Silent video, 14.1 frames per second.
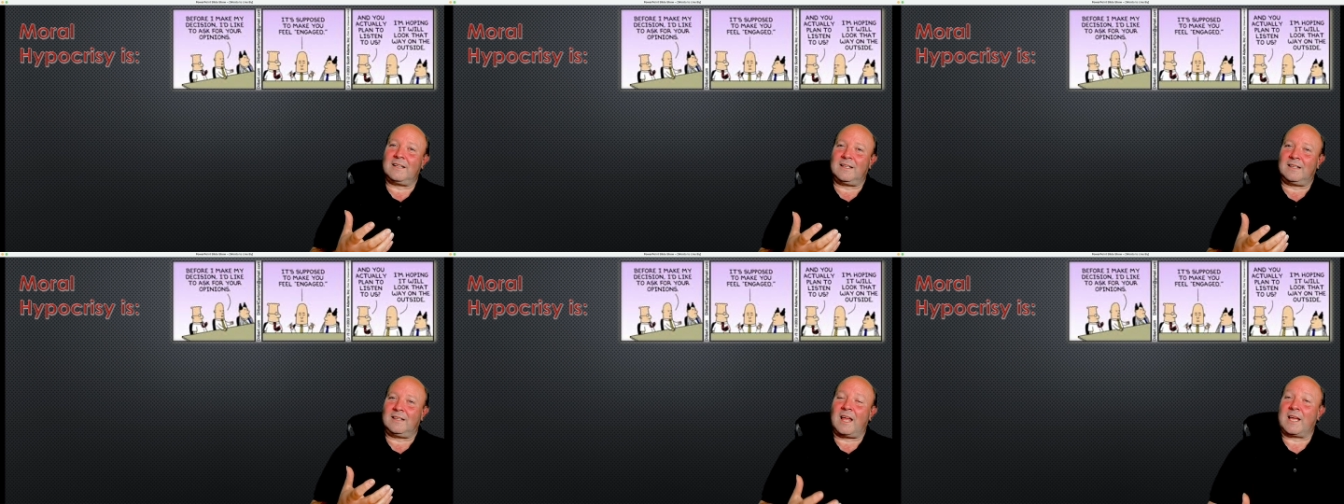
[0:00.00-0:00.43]

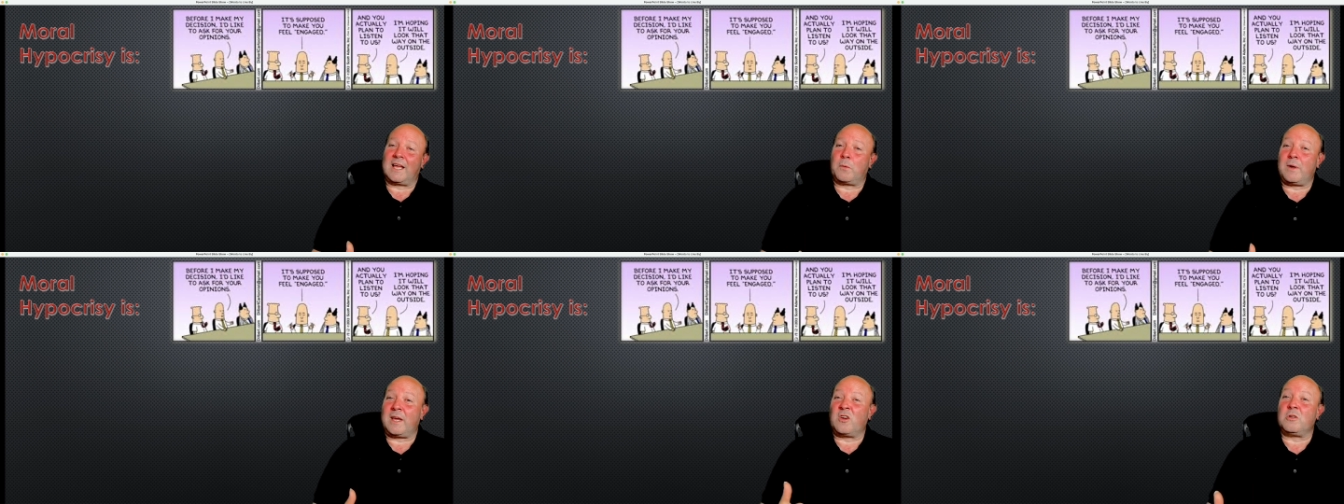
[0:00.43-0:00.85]
like
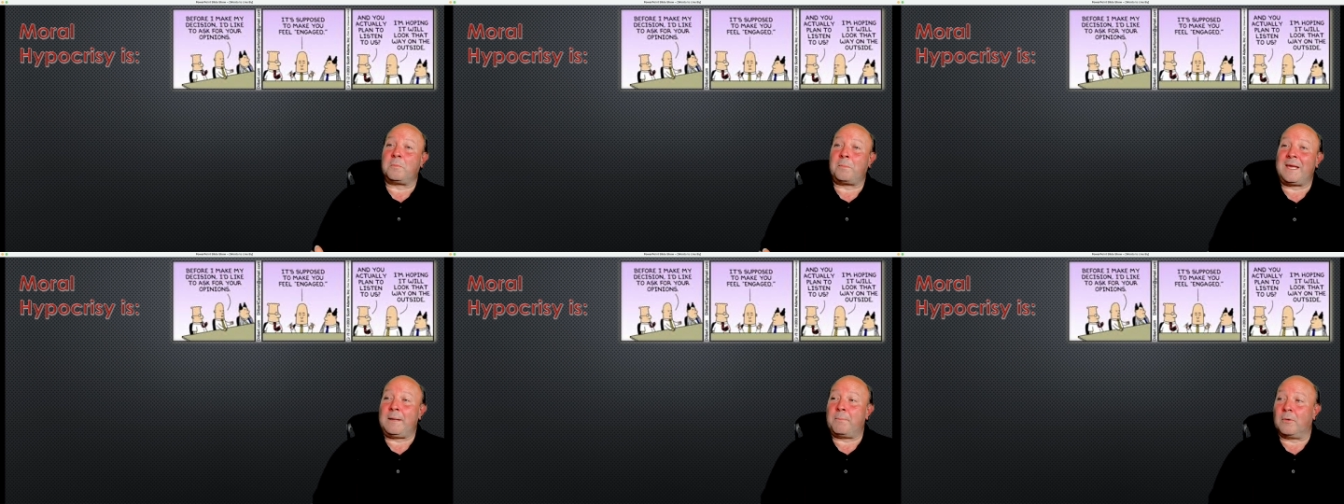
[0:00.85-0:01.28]
we're good
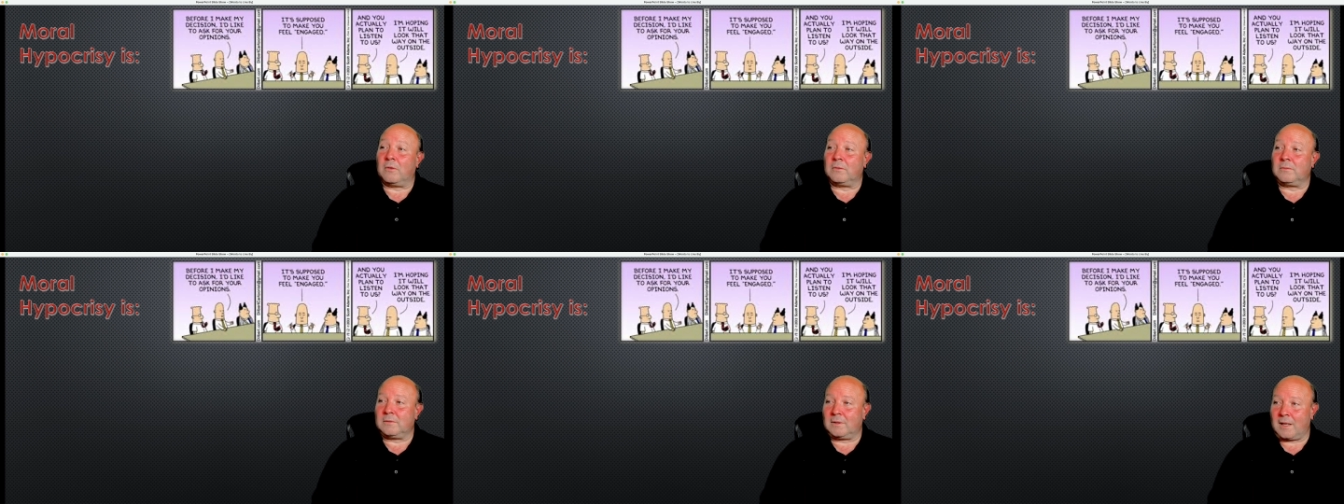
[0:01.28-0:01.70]
people,
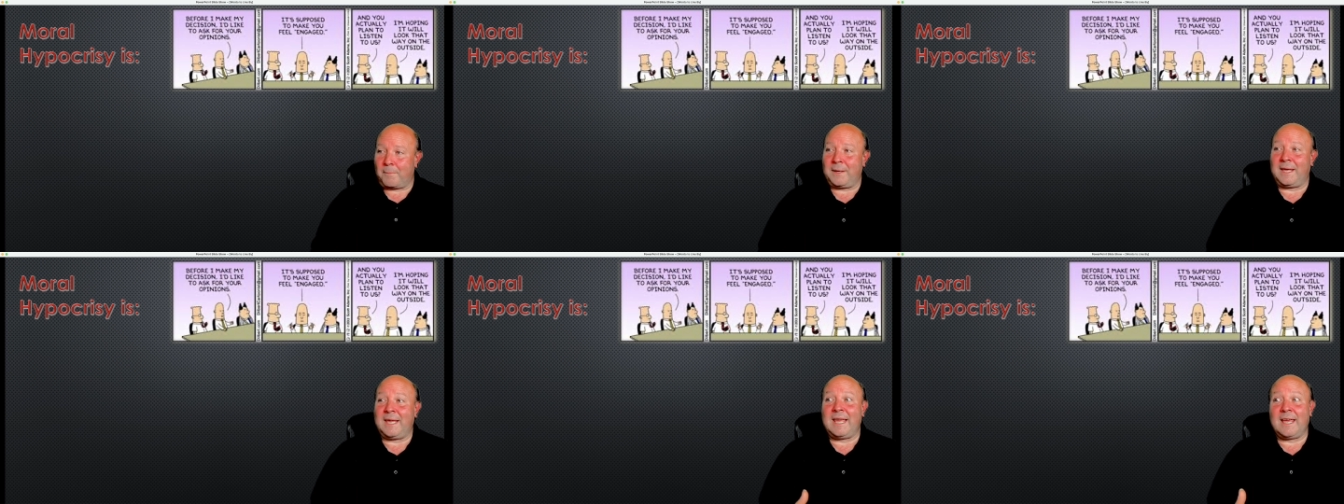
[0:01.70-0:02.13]

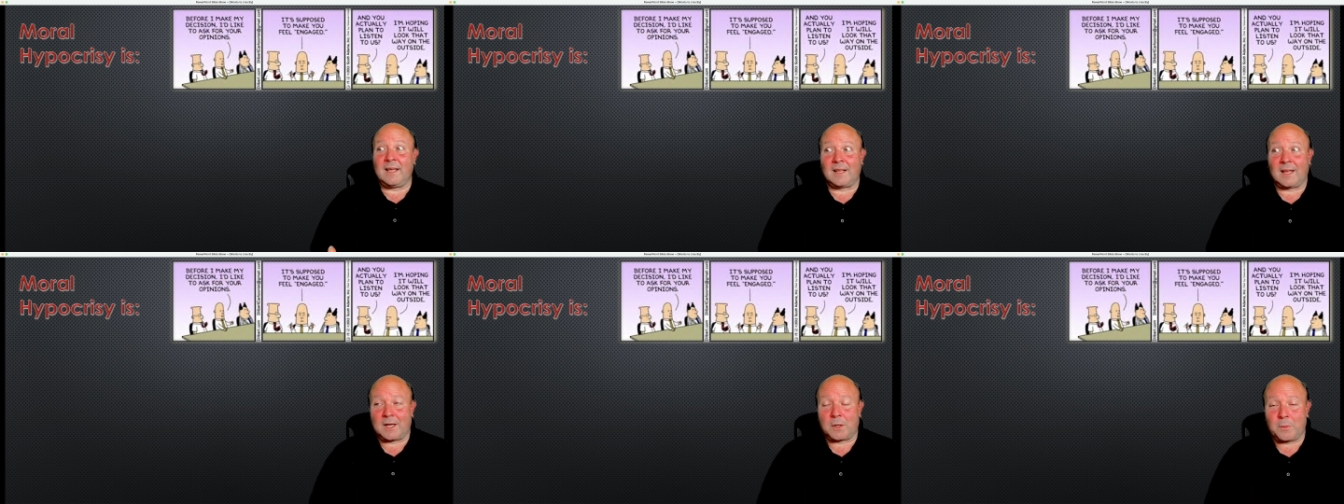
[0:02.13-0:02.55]
appear
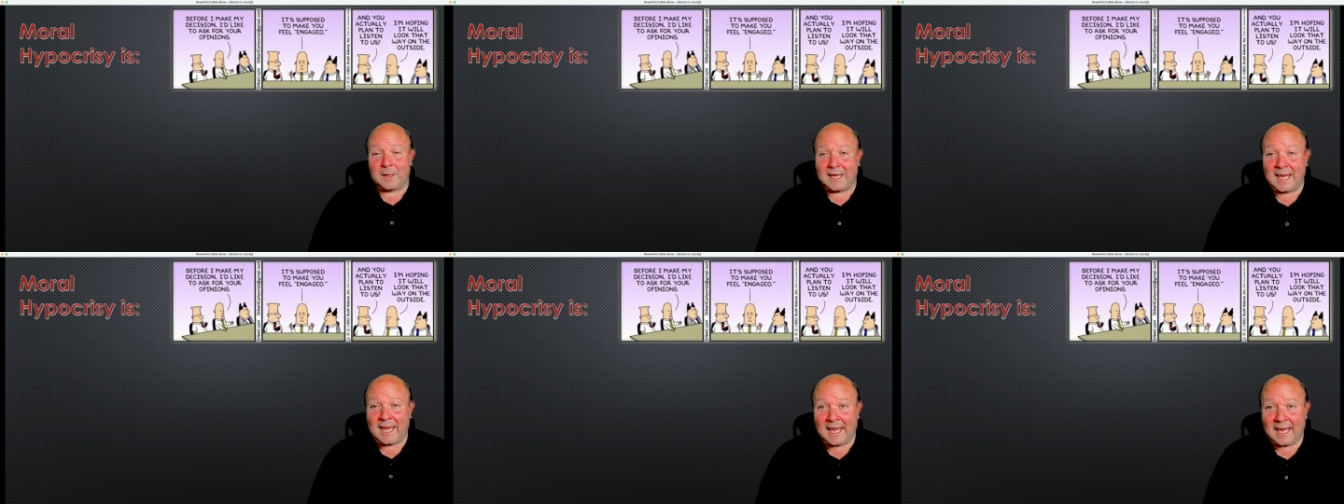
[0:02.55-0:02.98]
like we
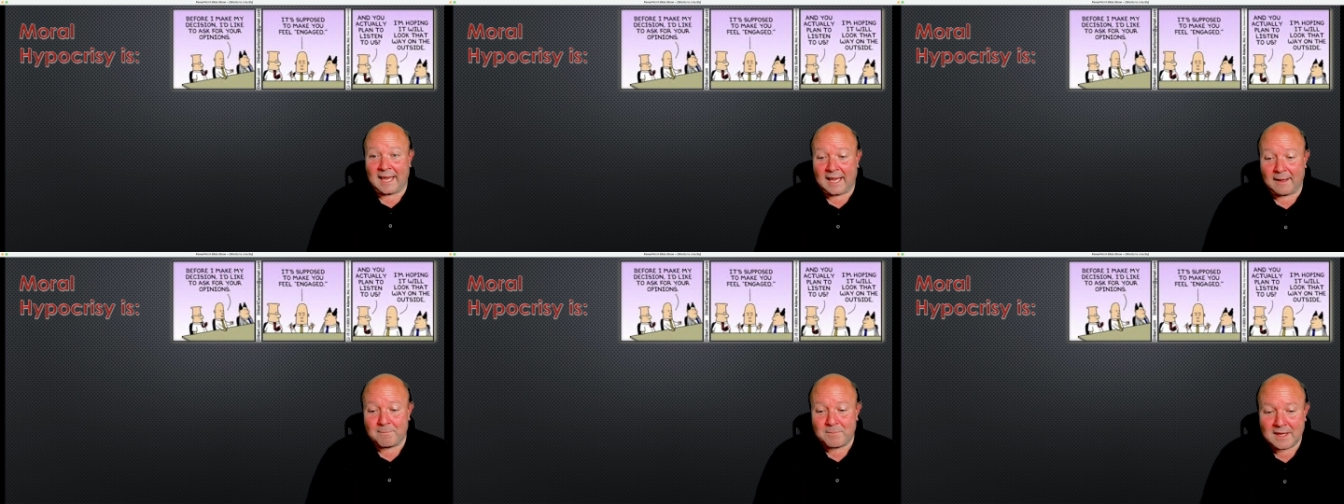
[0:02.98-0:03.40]
care.